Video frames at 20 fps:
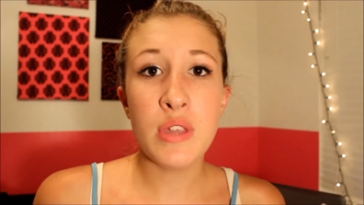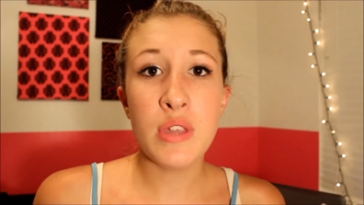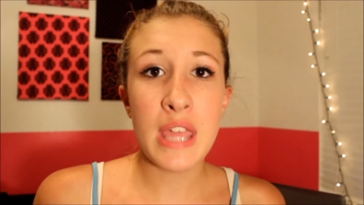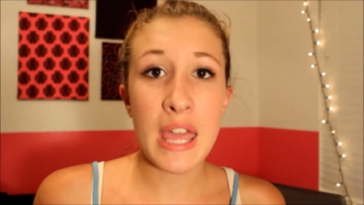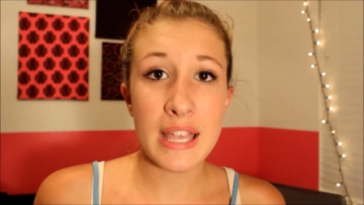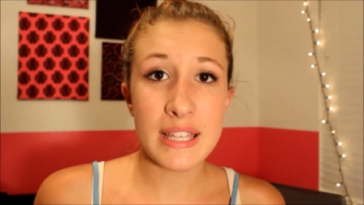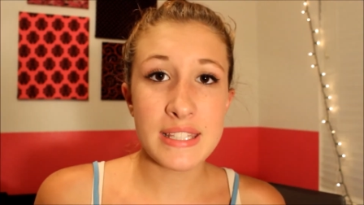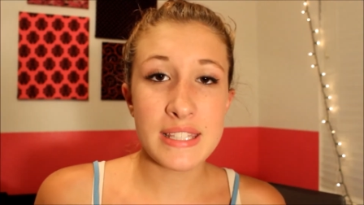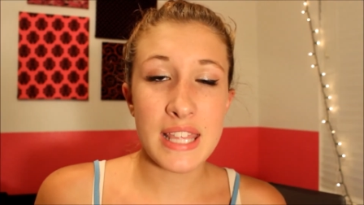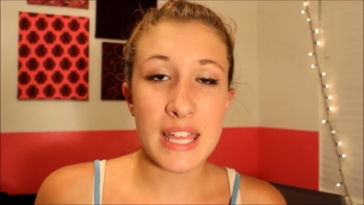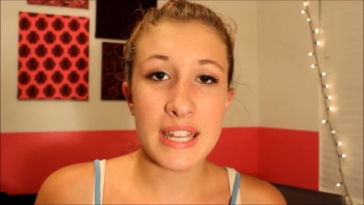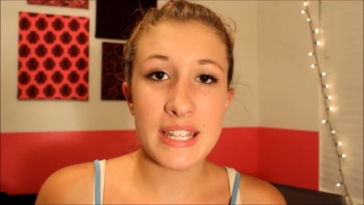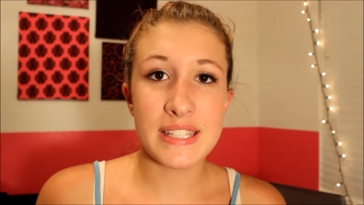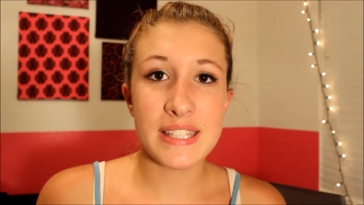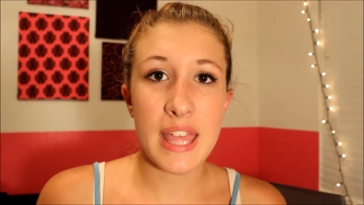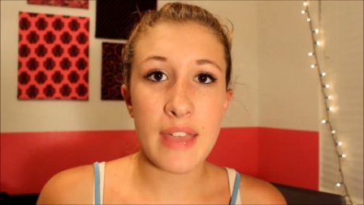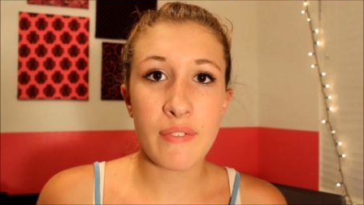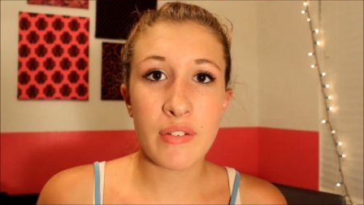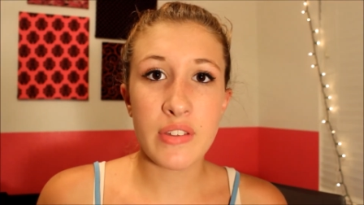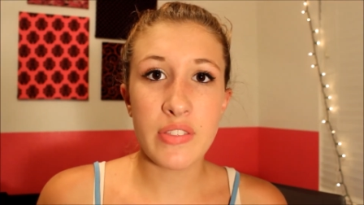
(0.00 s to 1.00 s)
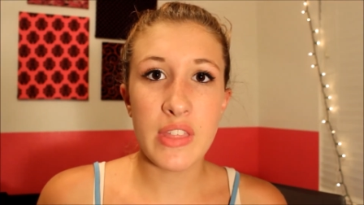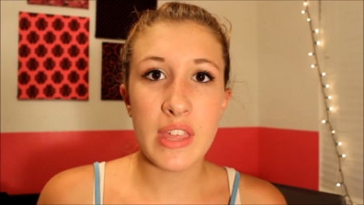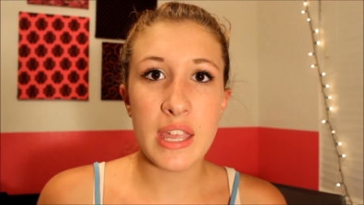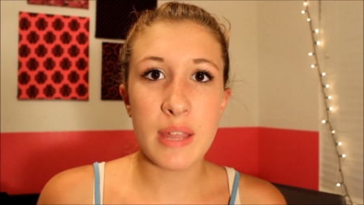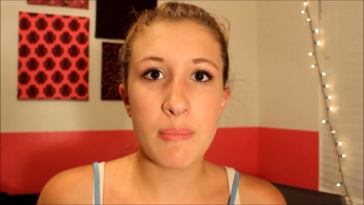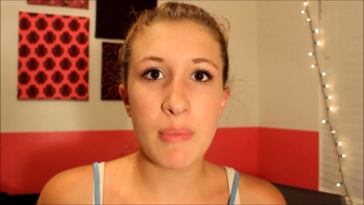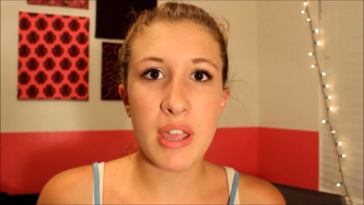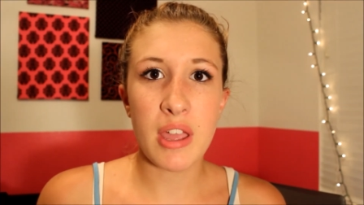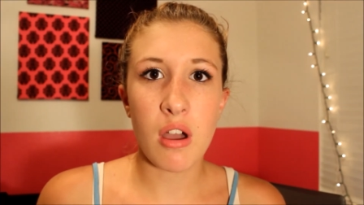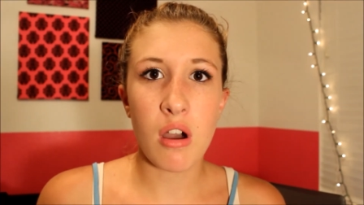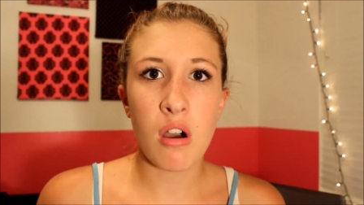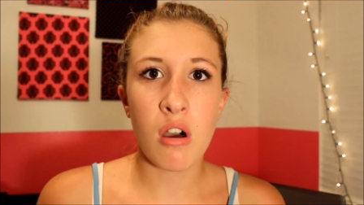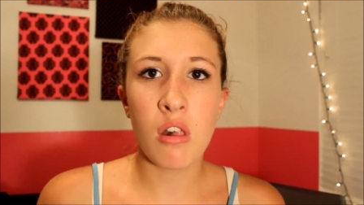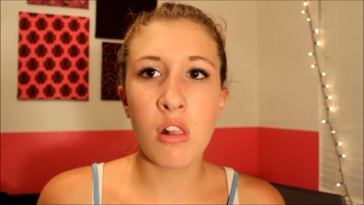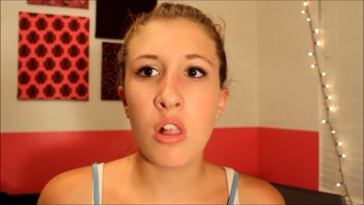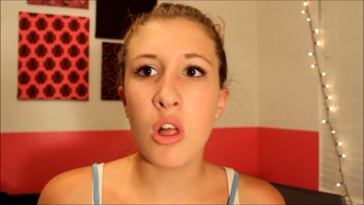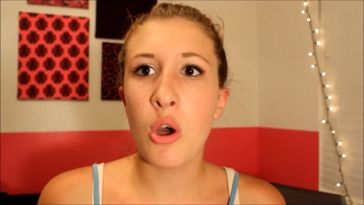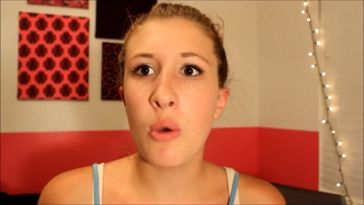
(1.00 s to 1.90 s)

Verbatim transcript: Oh yes, that is everything in my haul.